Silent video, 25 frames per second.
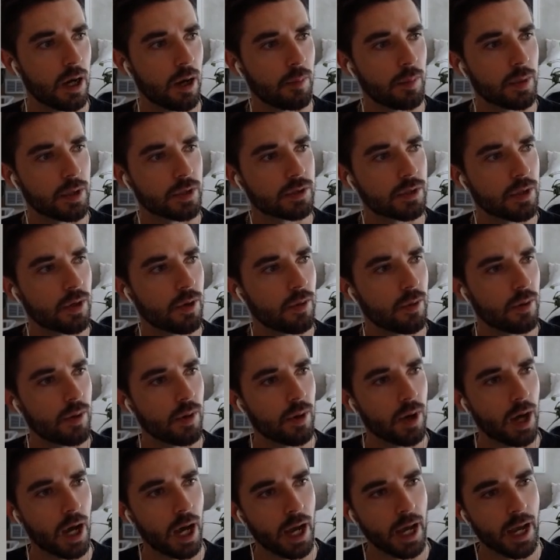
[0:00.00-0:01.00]
So
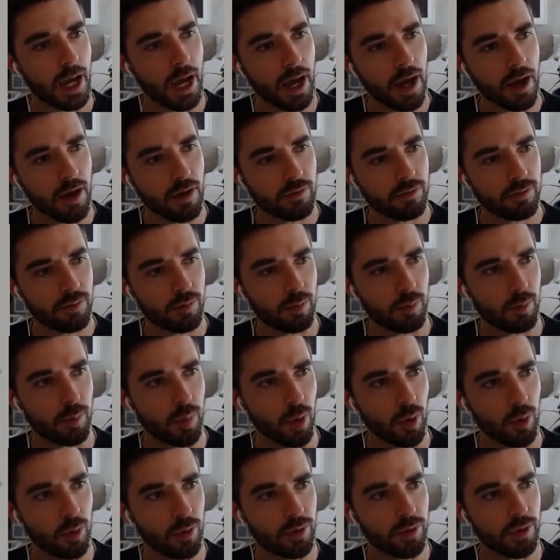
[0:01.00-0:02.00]
I have
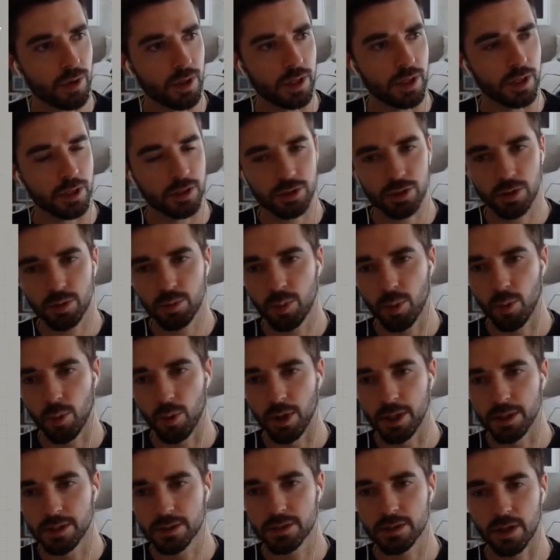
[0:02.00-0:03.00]
both initial
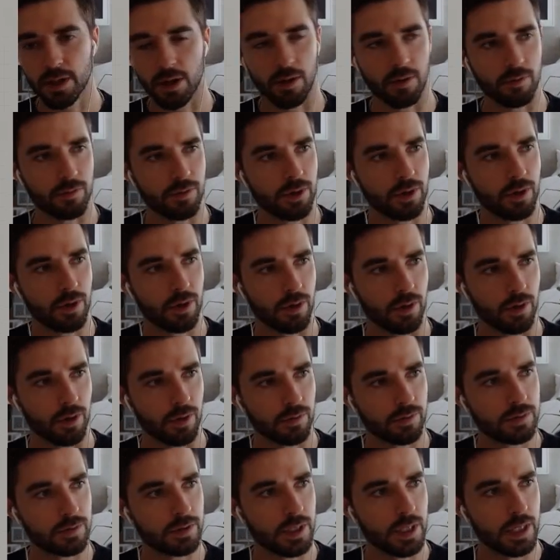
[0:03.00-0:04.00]
points of the
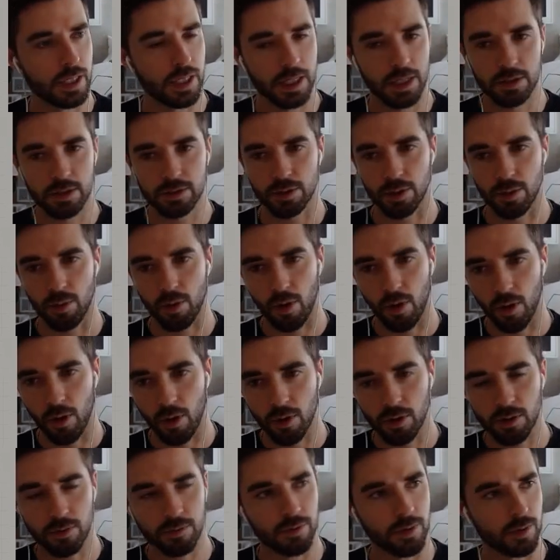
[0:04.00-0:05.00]
curves, so
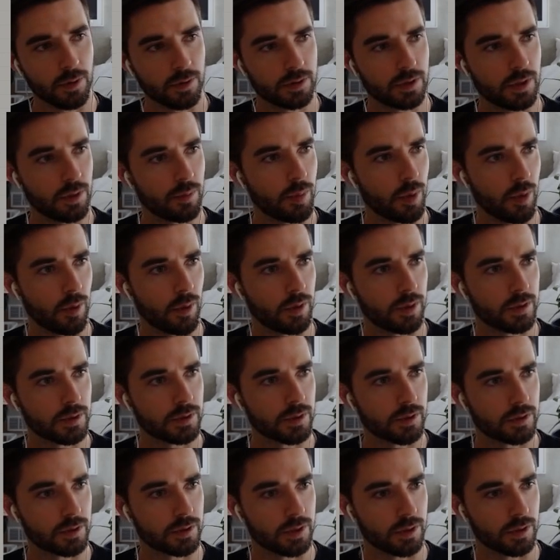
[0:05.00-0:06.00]
all of those components
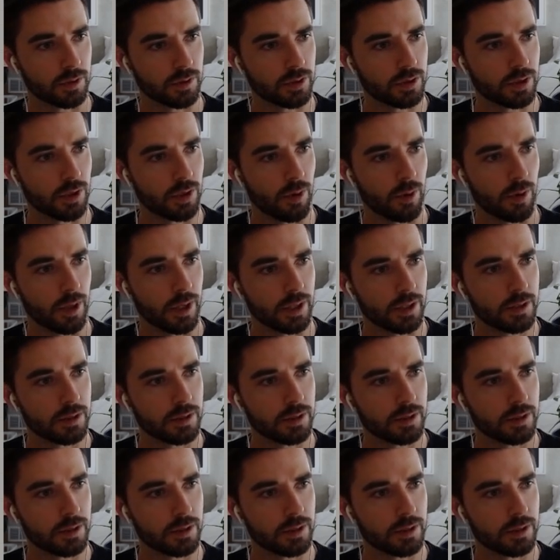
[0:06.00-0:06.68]
are still showing.